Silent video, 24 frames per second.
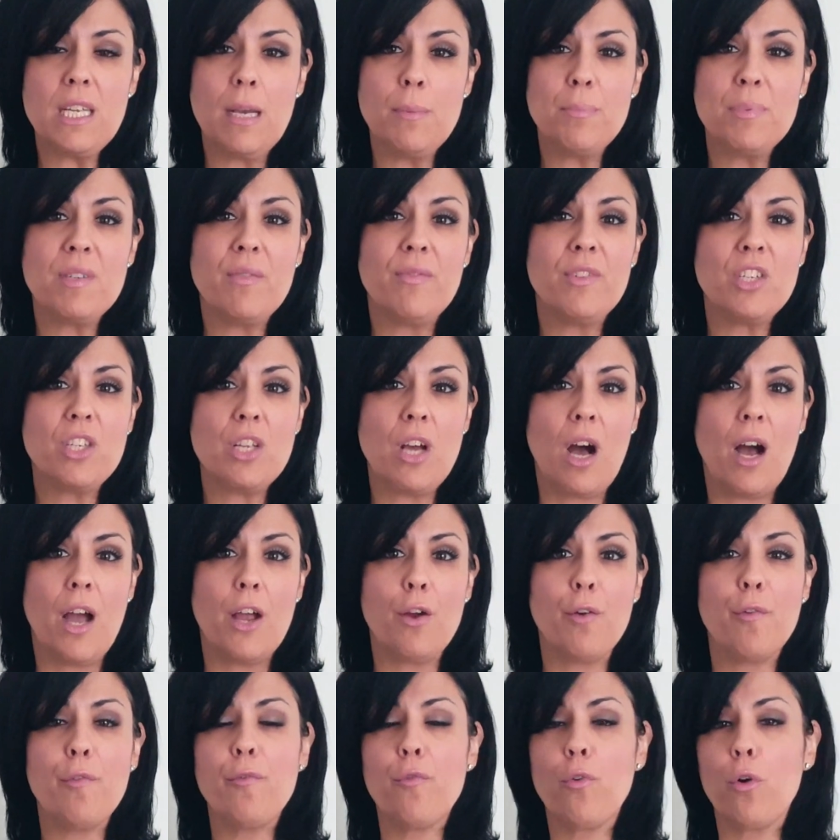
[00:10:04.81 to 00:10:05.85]
types of
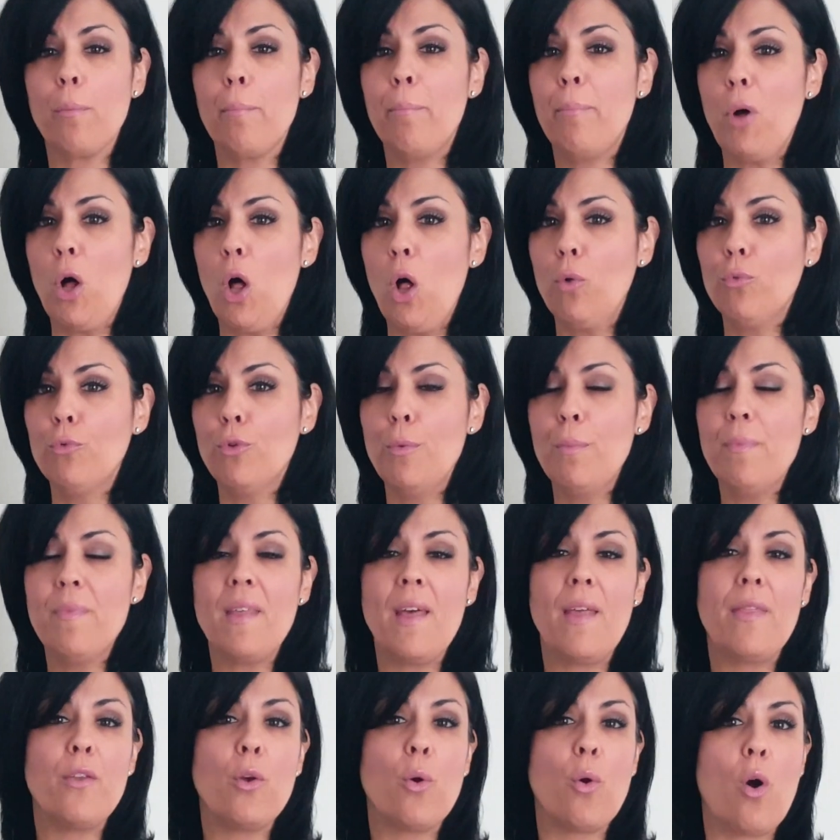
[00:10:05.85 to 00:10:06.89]
attire for ballroom
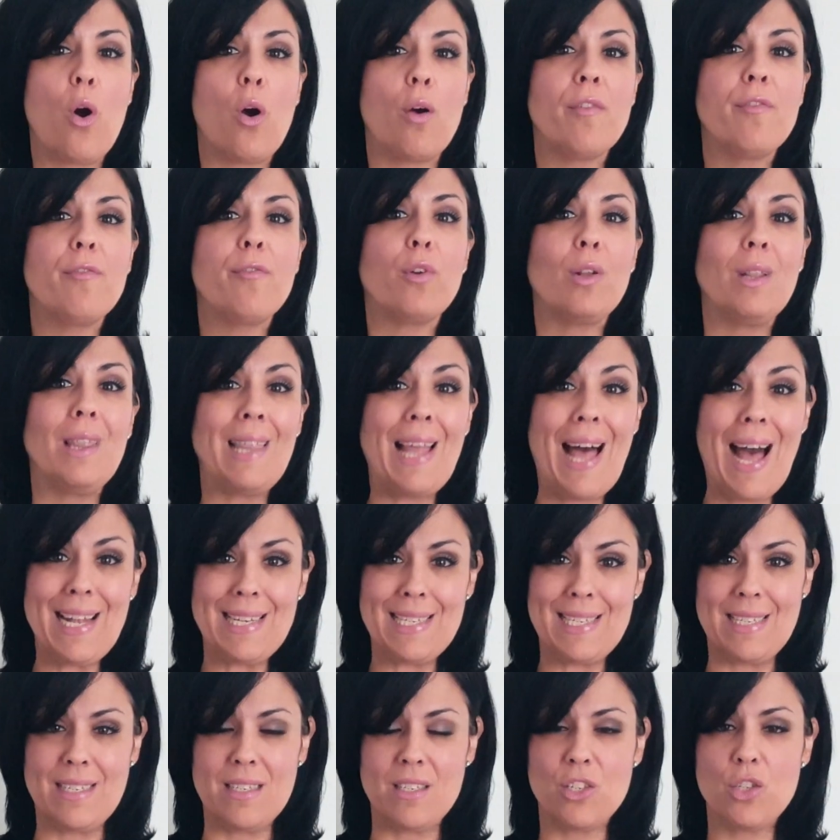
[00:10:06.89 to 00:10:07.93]
than there are for
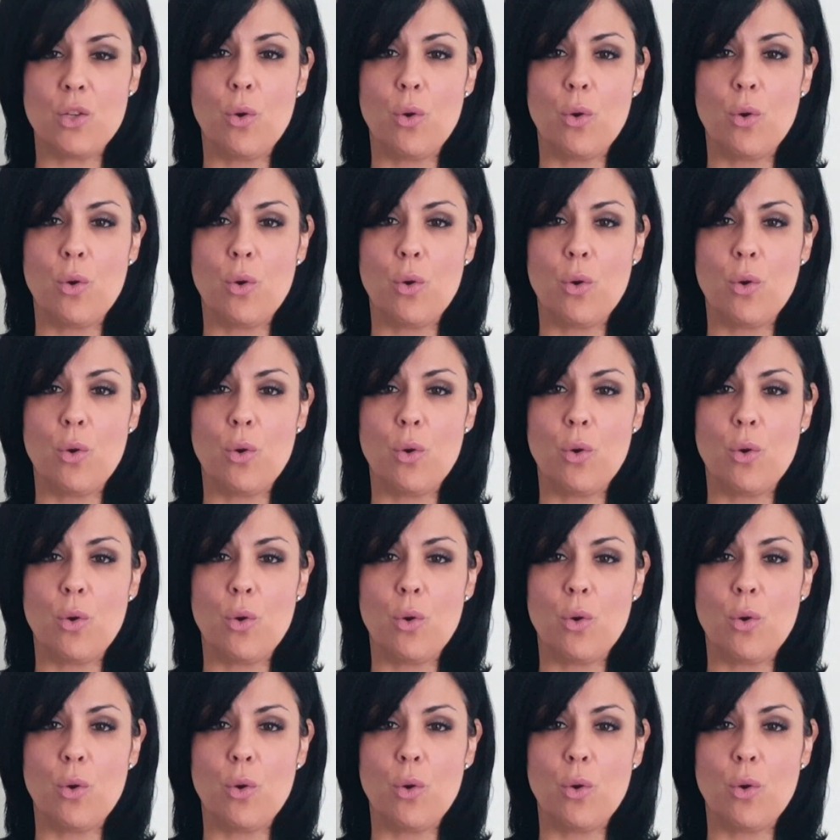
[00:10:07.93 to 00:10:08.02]
Latin.